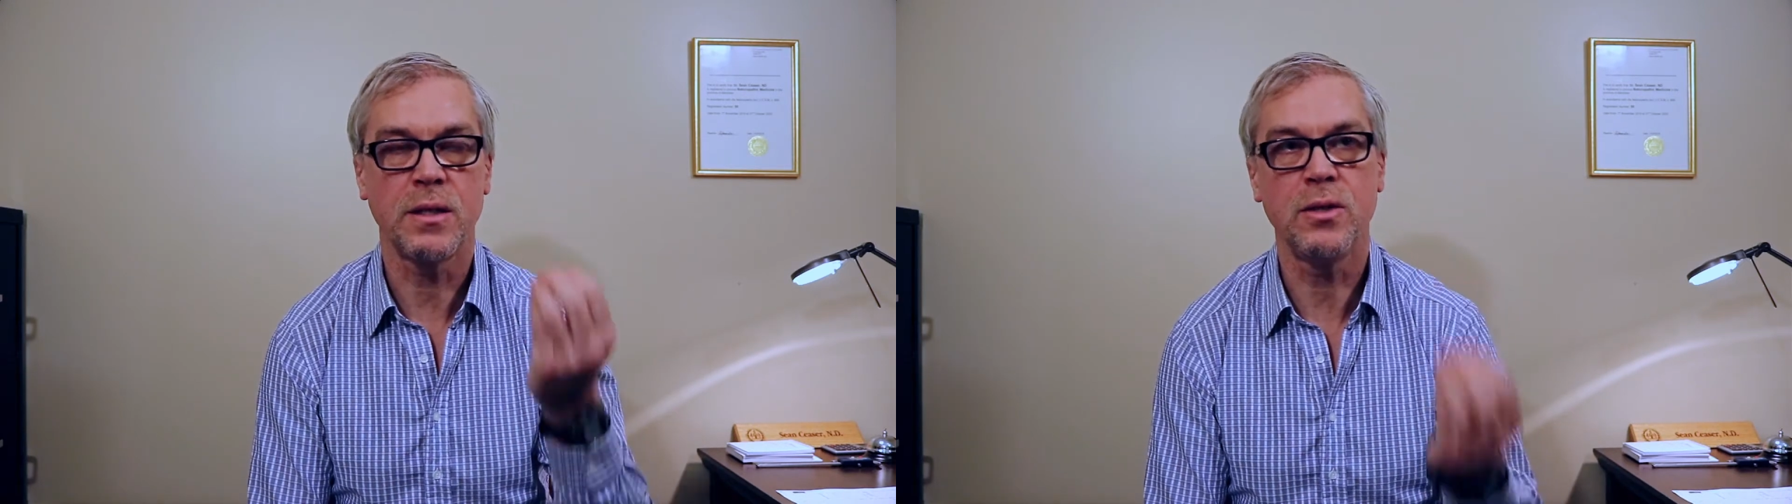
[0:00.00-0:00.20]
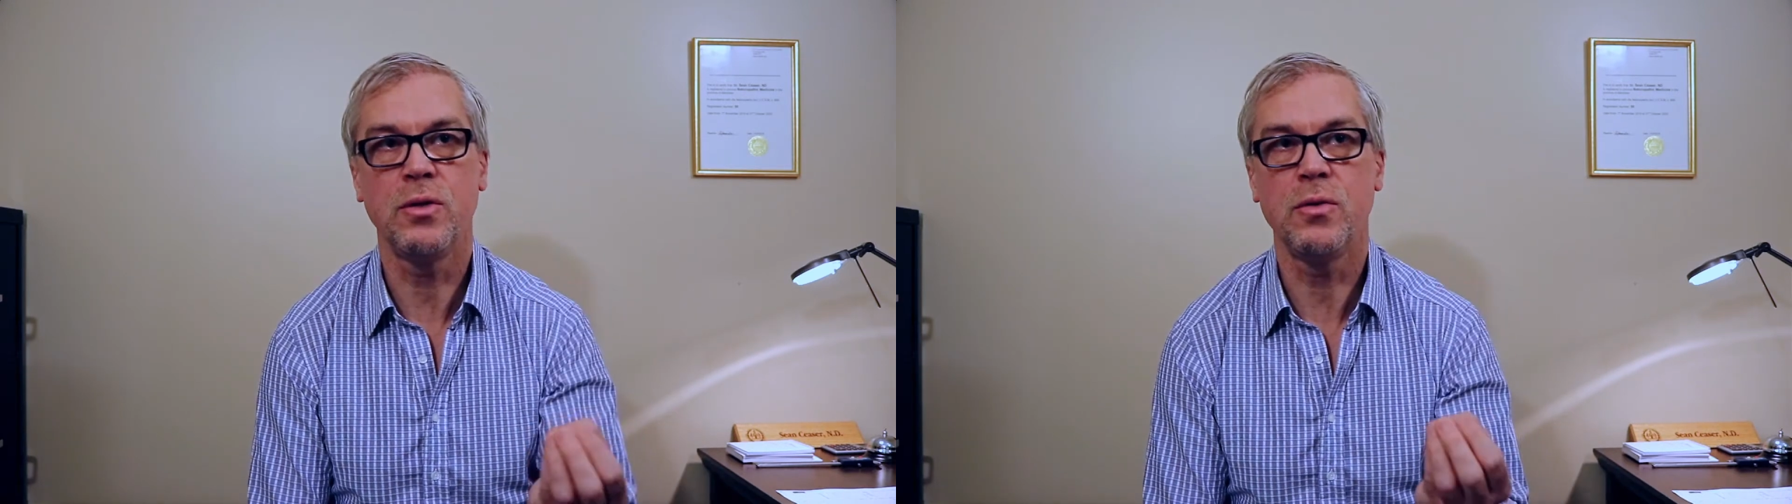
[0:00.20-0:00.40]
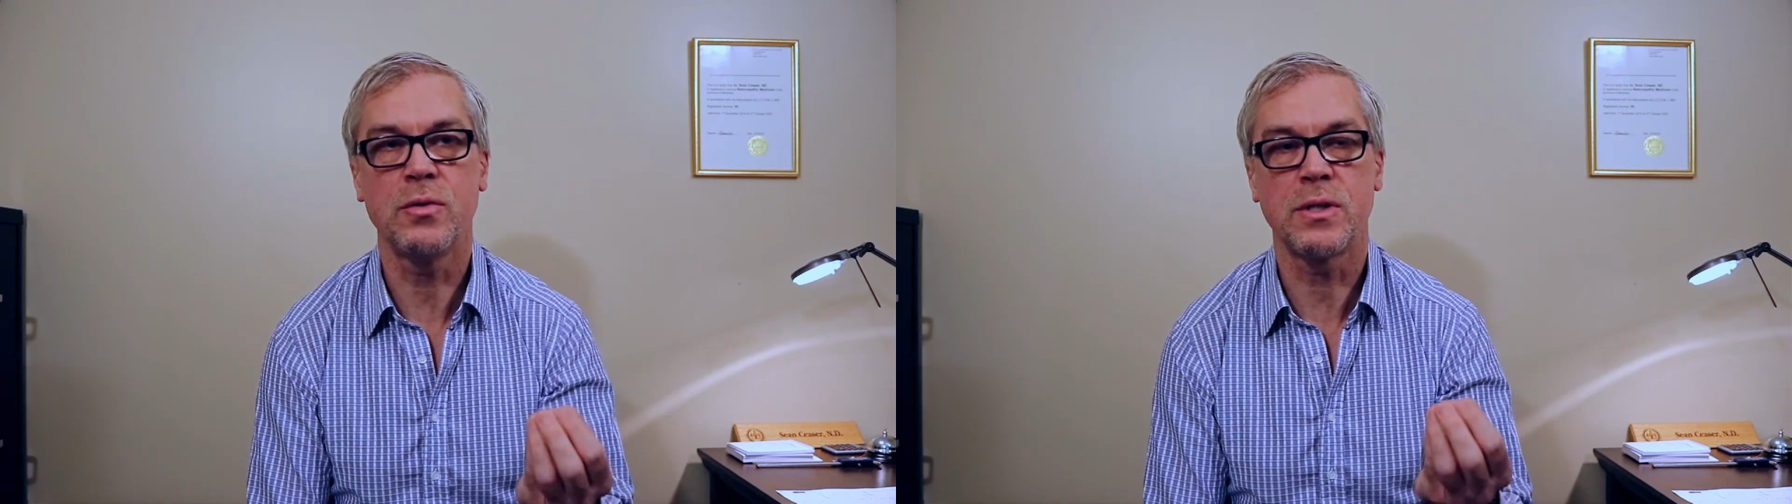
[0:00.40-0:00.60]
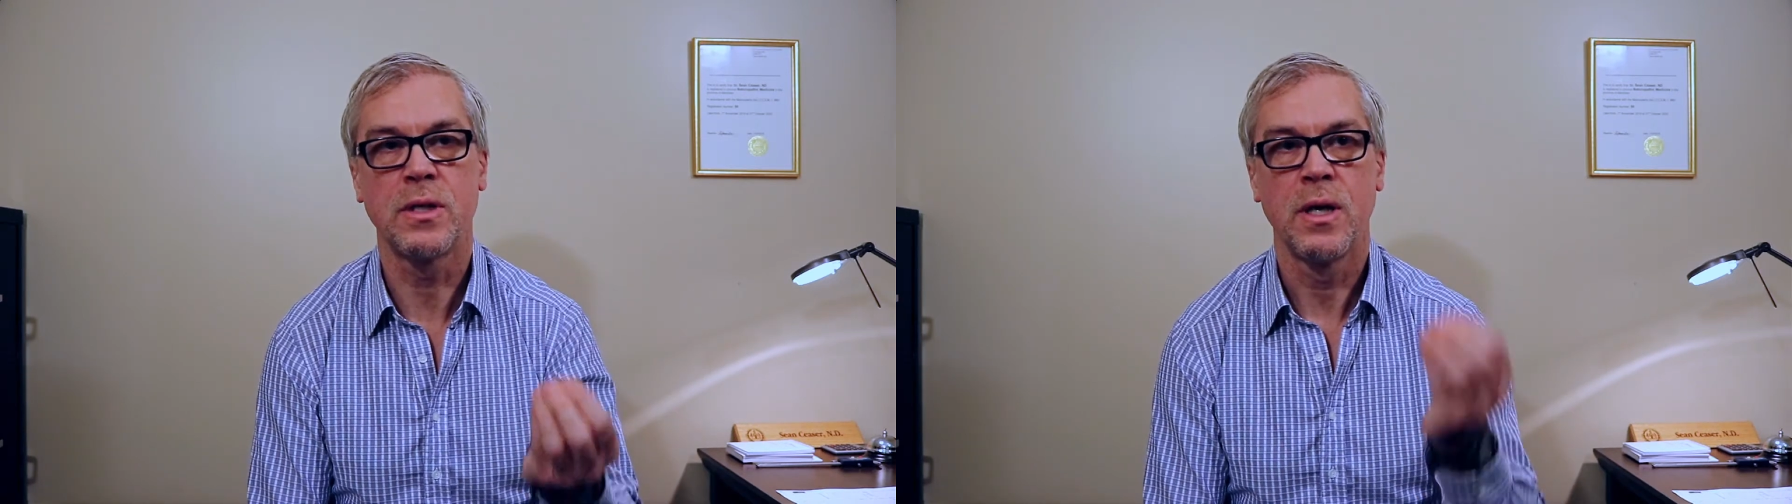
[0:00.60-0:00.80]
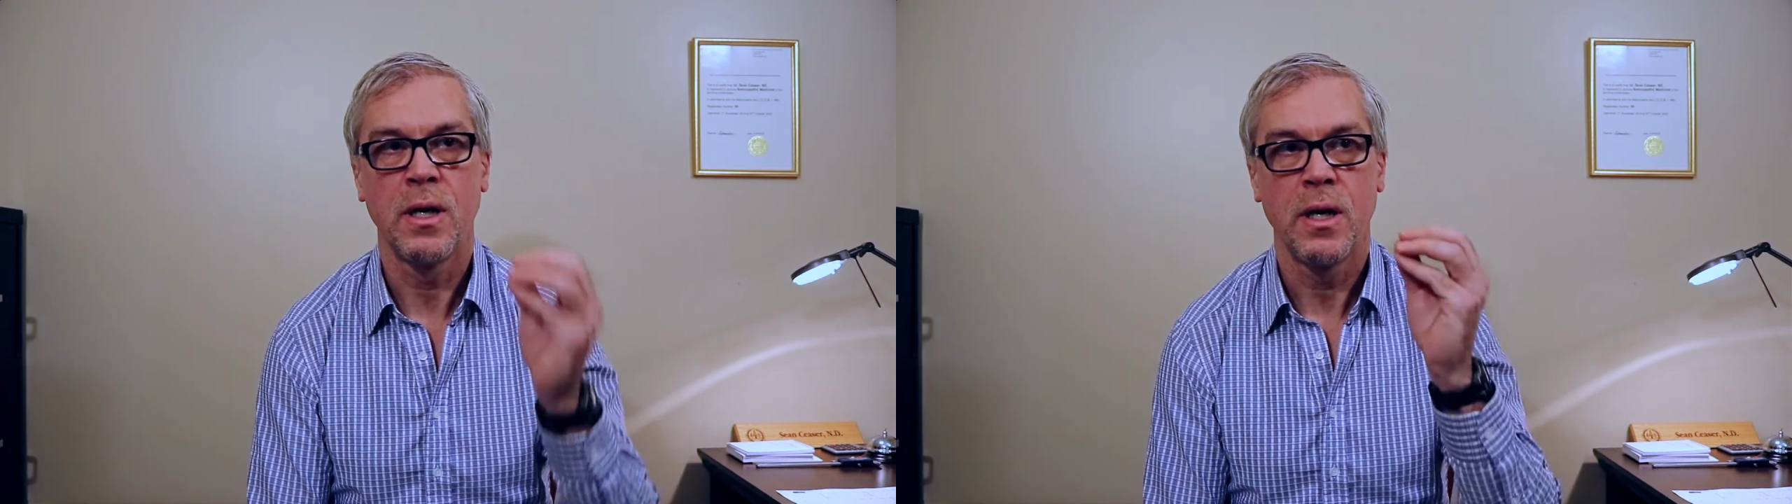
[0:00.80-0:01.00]
use
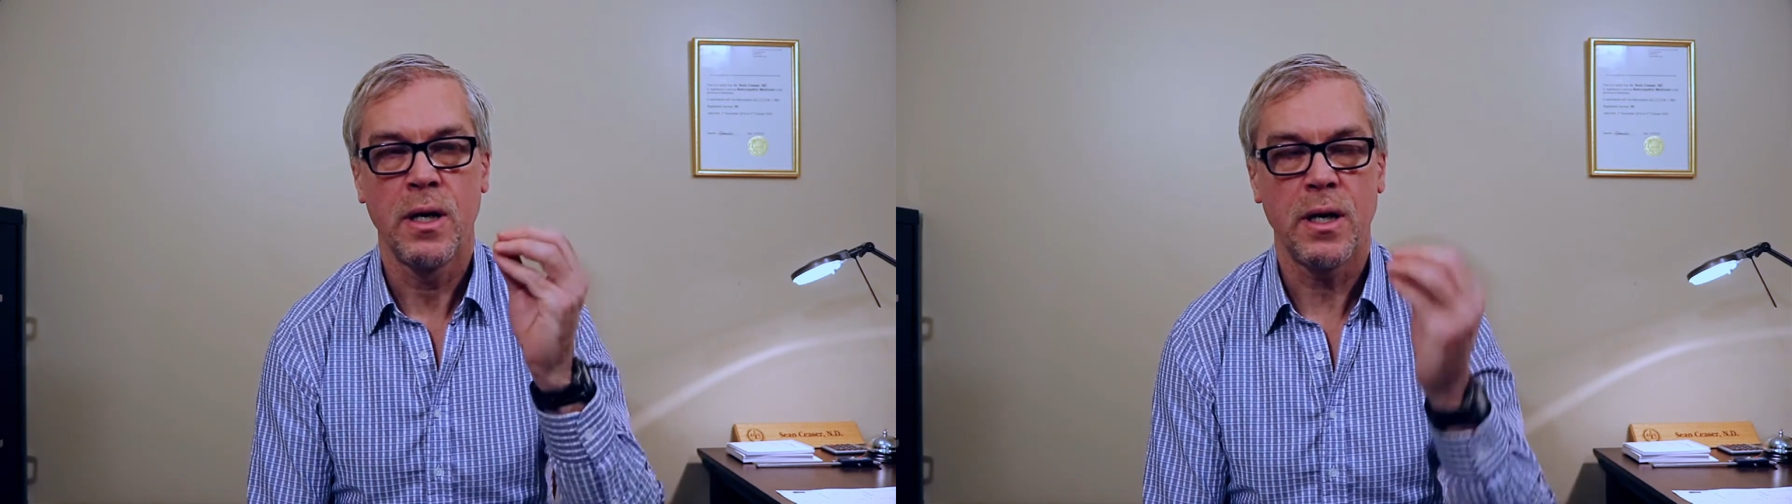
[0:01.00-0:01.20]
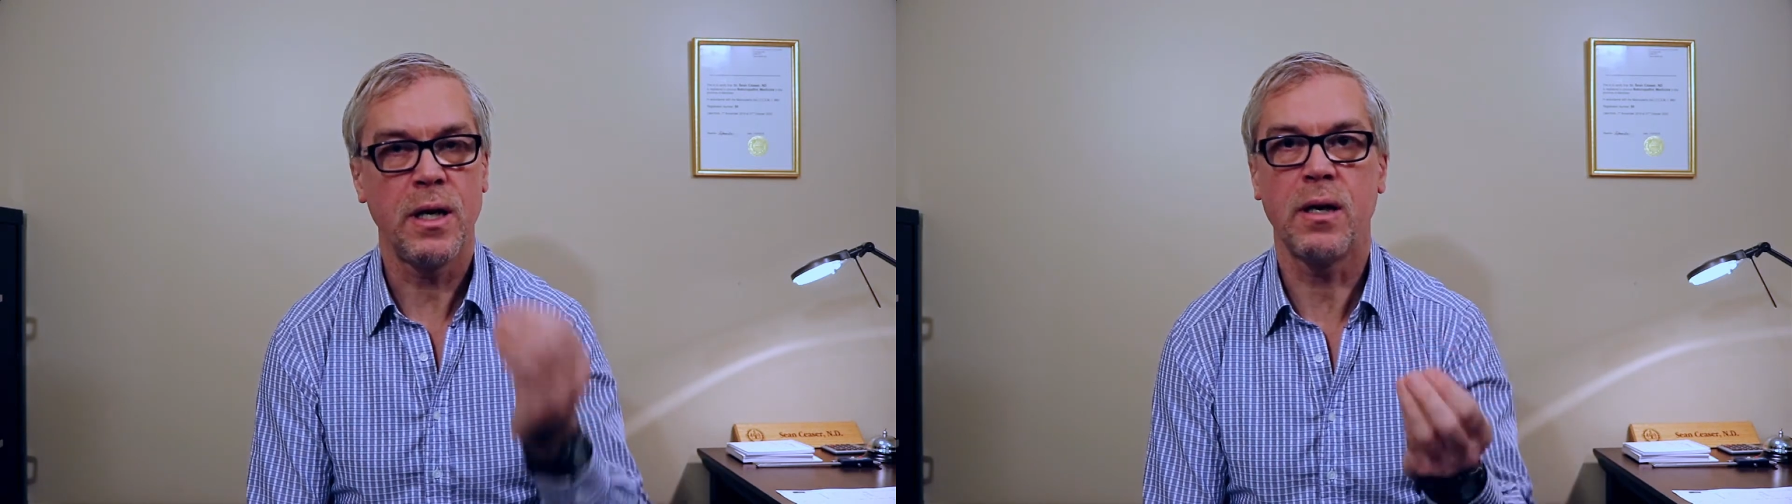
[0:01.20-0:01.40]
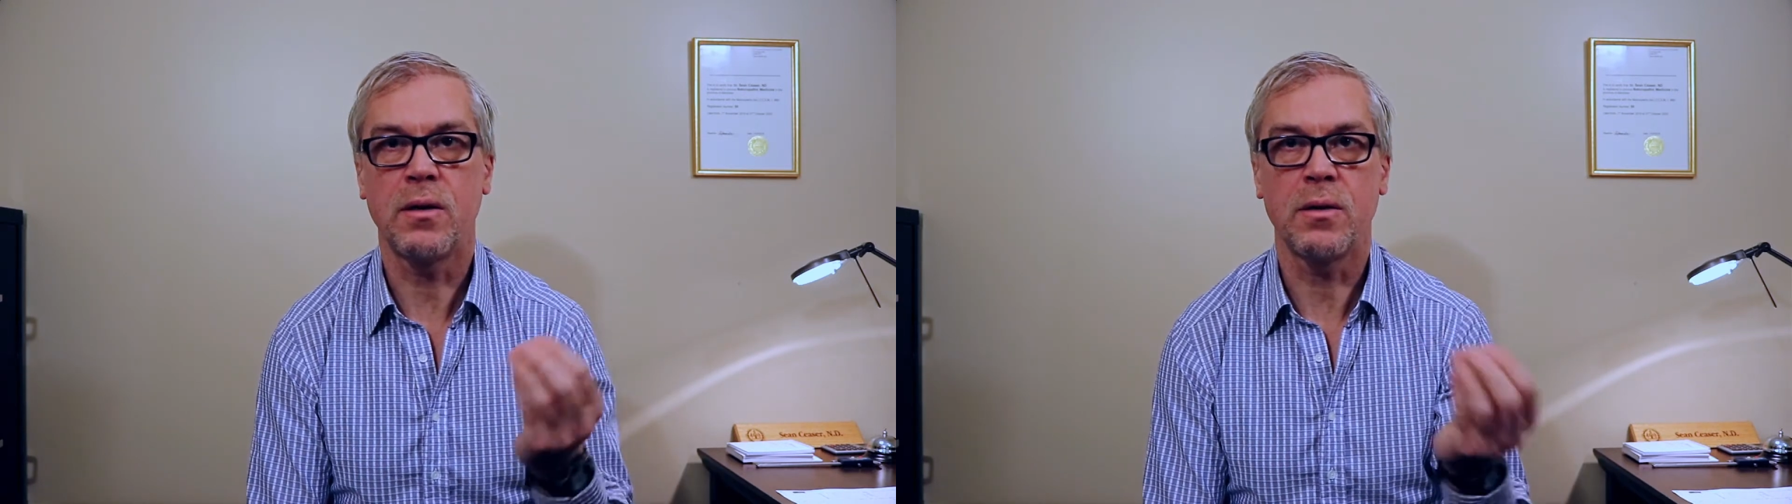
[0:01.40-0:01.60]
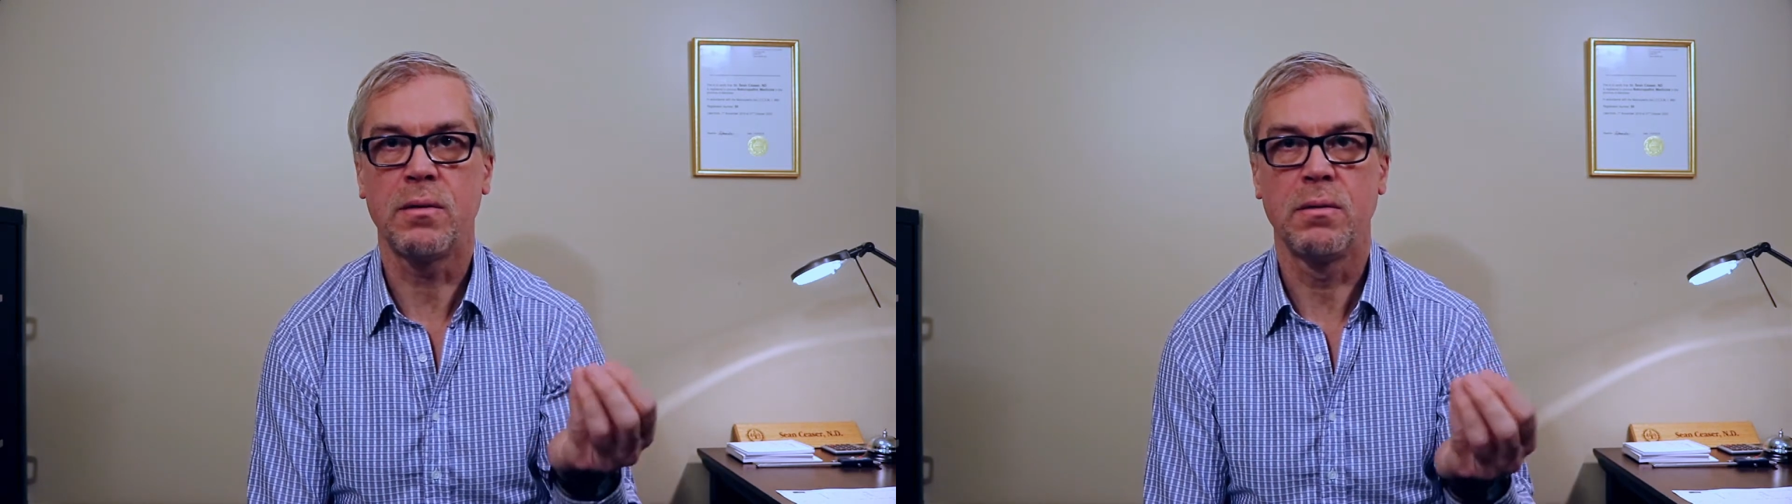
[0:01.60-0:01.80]
here